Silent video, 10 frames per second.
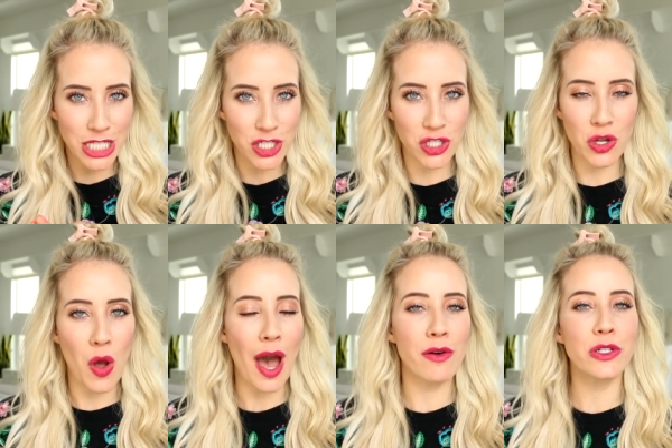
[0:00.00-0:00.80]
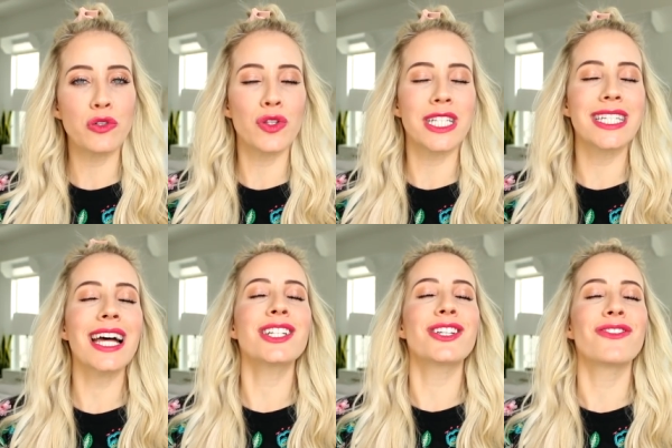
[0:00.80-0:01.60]
teaching you how to do the
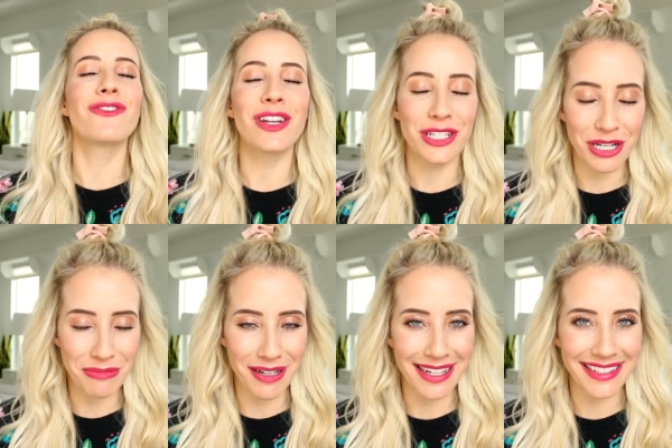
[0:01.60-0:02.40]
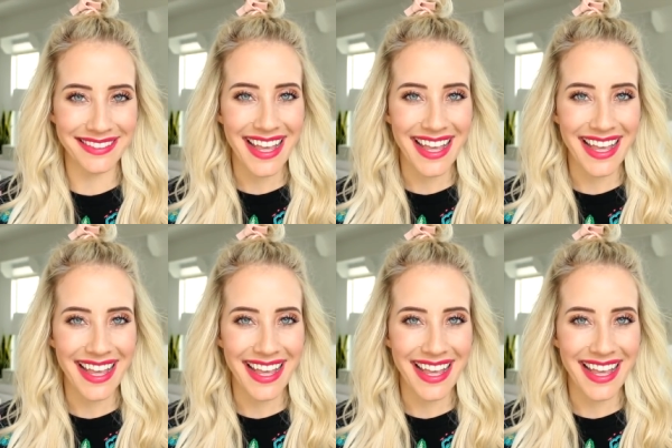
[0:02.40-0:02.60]
Dutch fishtail braid.